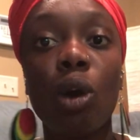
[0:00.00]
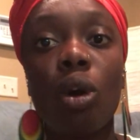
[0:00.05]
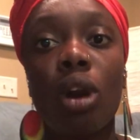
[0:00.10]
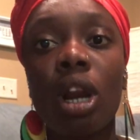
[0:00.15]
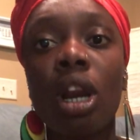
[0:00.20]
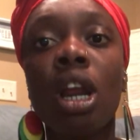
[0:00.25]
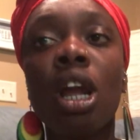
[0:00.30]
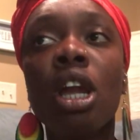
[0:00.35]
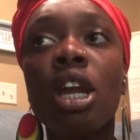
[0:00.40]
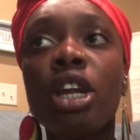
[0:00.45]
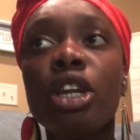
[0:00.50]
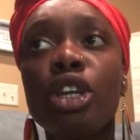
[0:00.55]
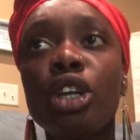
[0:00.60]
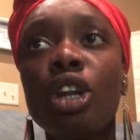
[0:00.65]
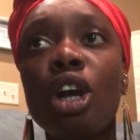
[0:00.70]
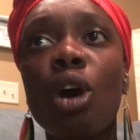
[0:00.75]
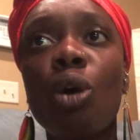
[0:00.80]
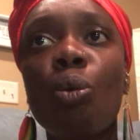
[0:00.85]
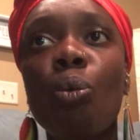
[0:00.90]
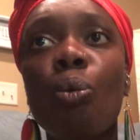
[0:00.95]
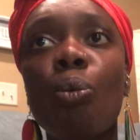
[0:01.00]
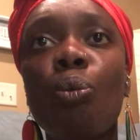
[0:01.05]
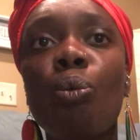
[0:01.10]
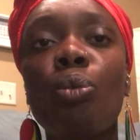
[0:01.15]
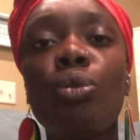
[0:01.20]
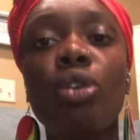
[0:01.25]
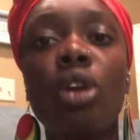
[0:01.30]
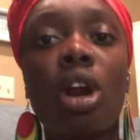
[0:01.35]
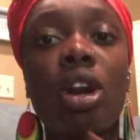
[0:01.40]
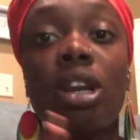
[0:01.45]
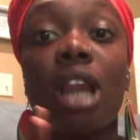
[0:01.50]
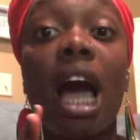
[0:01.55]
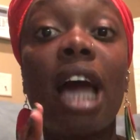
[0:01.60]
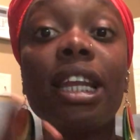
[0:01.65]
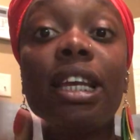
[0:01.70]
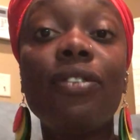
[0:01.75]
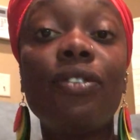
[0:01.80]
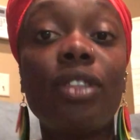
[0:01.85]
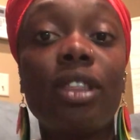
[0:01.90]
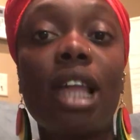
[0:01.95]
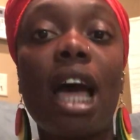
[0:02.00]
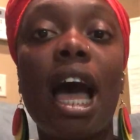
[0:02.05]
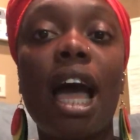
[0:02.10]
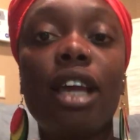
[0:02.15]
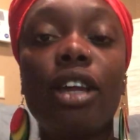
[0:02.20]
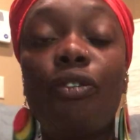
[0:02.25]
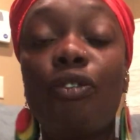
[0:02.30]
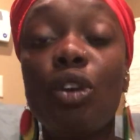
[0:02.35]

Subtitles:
Or, you know, not even that.